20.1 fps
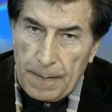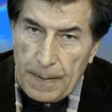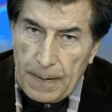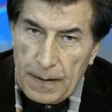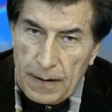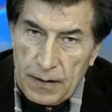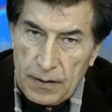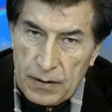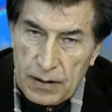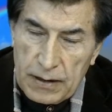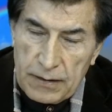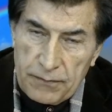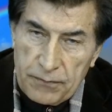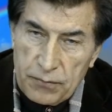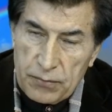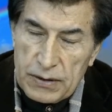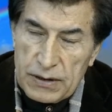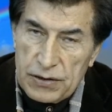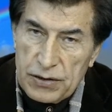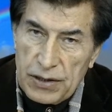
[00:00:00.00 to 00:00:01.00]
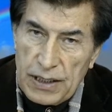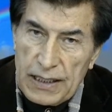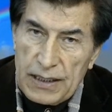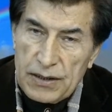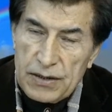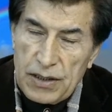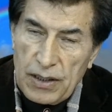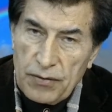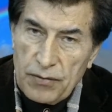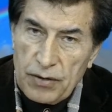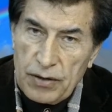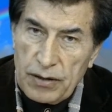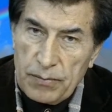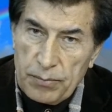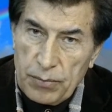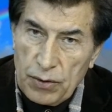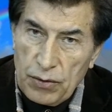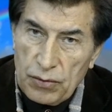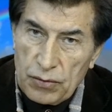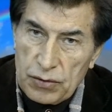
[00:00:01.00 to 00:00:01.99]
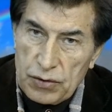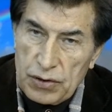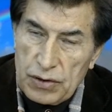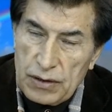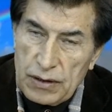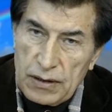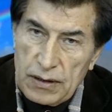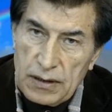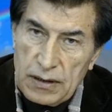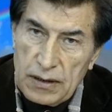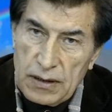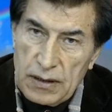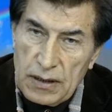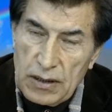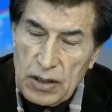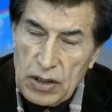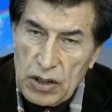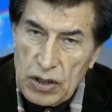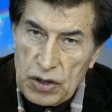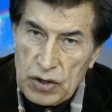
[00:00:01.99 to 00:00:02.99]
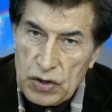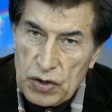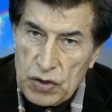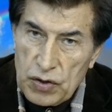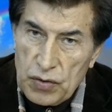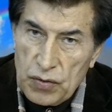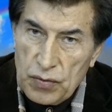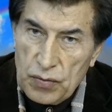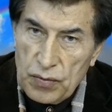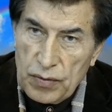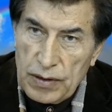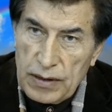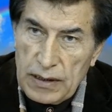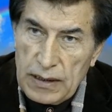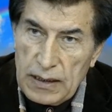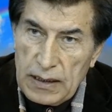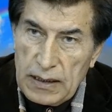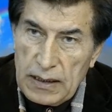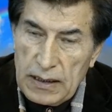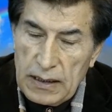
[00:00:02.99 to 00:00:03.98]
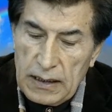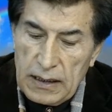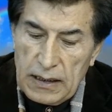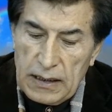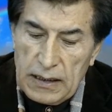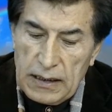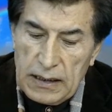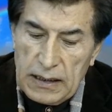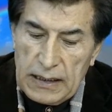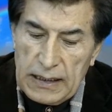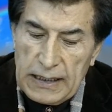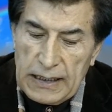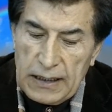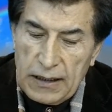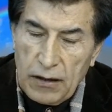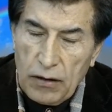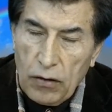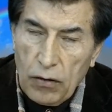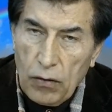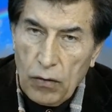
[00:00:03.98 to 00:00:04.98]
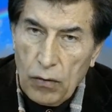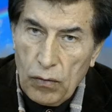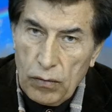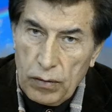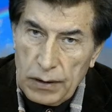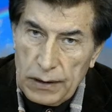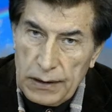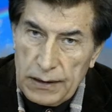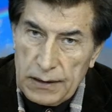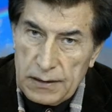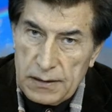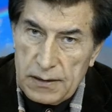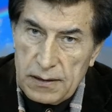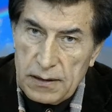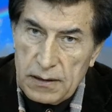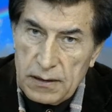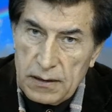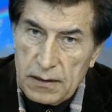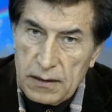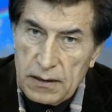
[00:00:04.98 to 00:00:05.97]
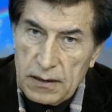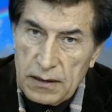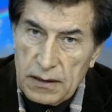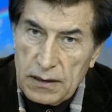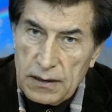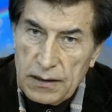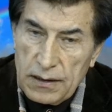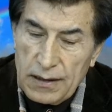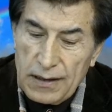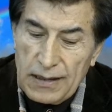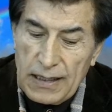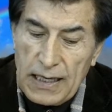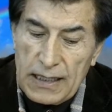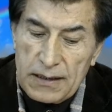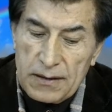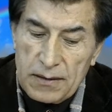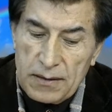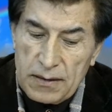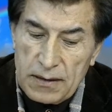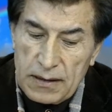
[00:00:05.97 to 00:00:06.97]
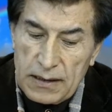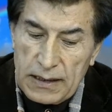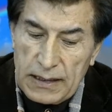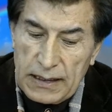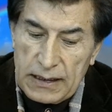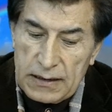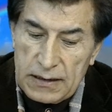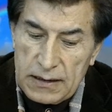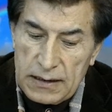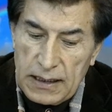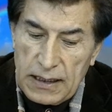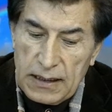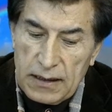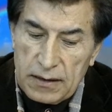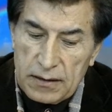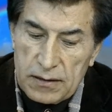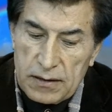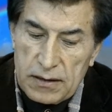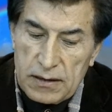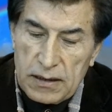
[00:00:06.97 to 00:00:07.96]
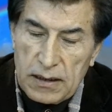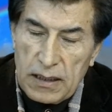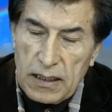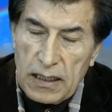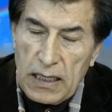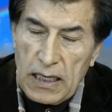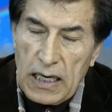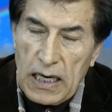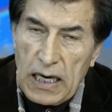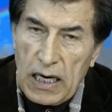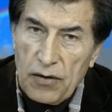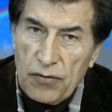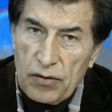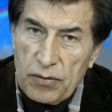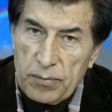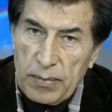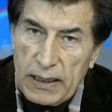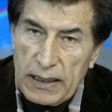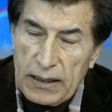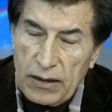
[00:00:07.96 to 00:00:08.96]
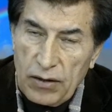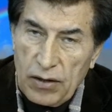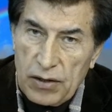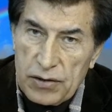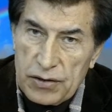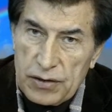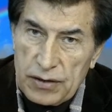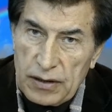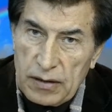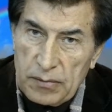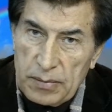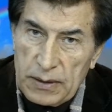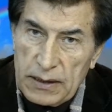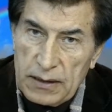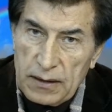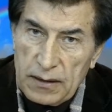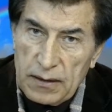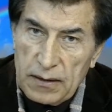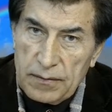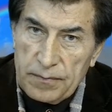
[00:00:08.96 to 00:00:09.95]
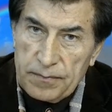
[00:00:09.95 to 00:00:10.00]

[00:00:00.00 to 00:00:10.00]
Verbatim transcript: uh, if we change our approach to a, a wholeness that contains our biological being,